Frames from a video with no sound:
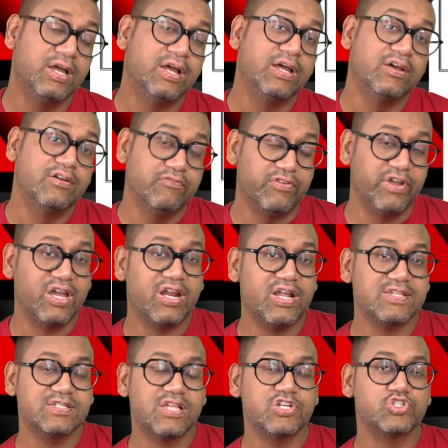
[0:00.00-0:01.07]
Whereas
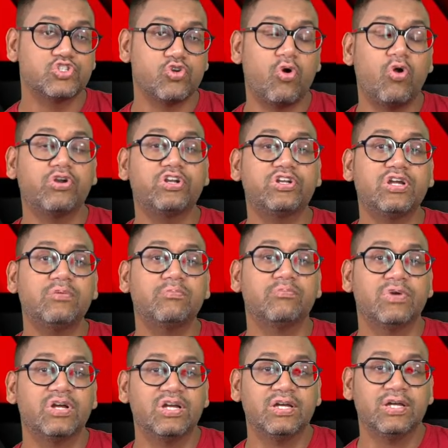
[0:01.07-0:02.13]
the short-term
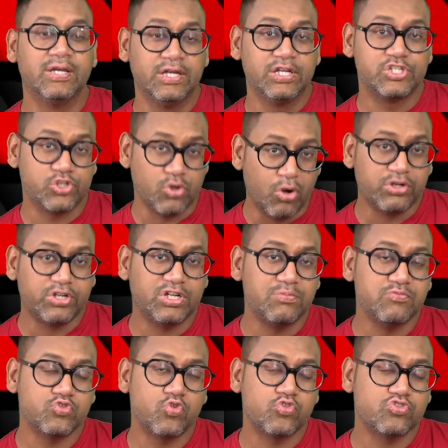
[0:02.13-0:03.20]

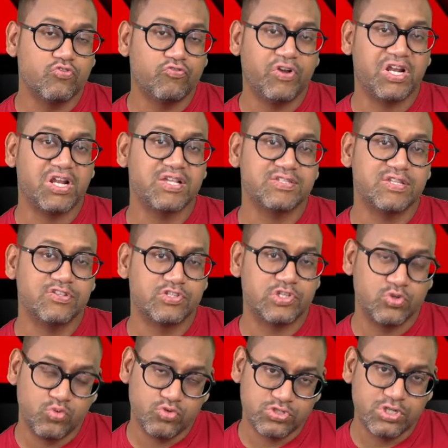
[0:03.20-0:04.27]
source of finance is
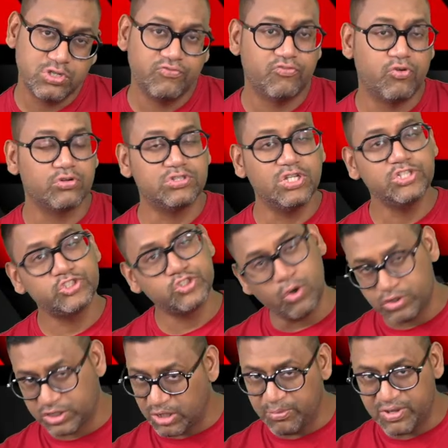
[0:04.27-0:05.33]
used for the
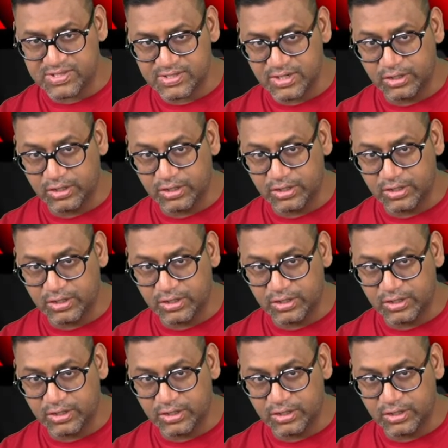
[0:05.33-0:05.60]
short-term asset,